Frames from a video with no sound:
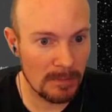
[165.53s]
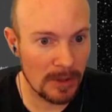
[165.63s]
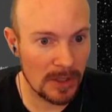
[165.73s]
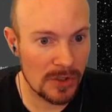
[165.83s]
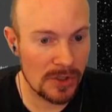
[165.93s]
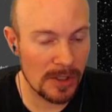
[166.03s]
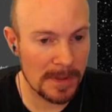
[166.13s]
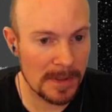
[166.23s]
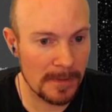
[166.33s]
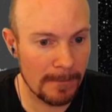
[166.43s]
Look at
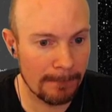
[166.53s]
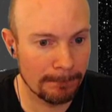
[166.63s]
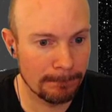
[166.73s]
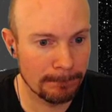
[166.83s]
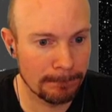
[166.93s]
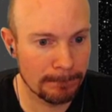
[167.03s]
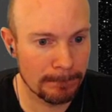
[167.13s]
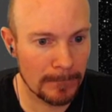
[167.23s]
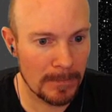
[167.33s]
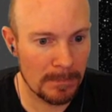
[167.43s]
ships.
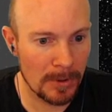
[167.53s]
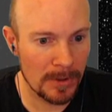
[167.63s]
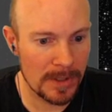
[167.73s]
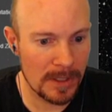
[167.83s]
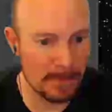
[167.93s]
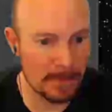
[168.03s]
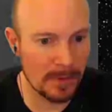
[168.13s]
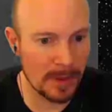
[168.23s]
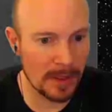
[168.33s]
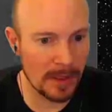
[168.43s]
Pull this up real
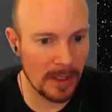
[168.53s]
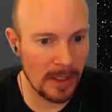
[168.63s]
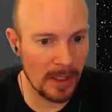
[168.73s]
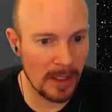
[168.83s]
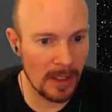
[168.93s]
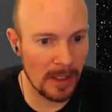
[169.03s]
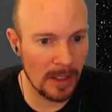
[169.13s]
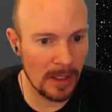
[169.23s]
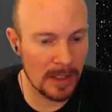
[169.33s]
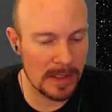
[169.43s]
quick.
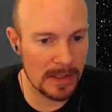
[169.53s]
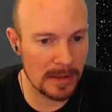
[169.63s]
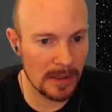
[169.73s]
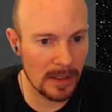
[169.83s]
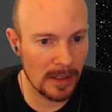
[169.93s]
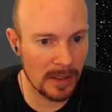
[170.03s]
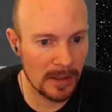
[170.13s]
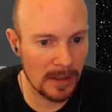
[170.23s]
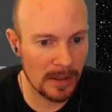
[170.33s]
Uh, slug.